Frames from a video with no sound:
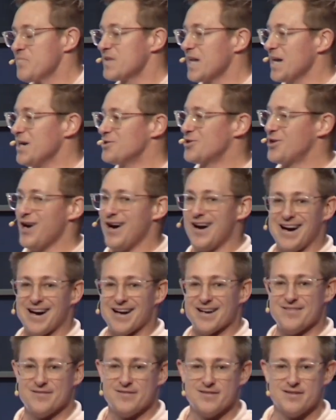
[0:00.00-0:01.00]
it's
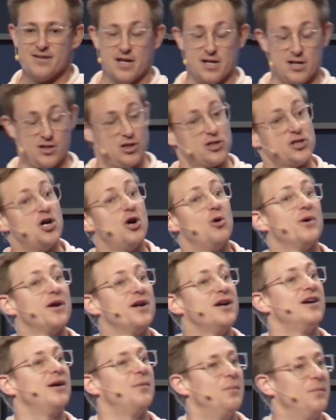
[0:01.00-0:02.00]
God. And he's like, Yo, what
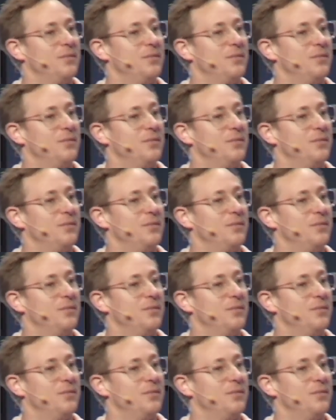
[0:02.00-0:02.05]
up?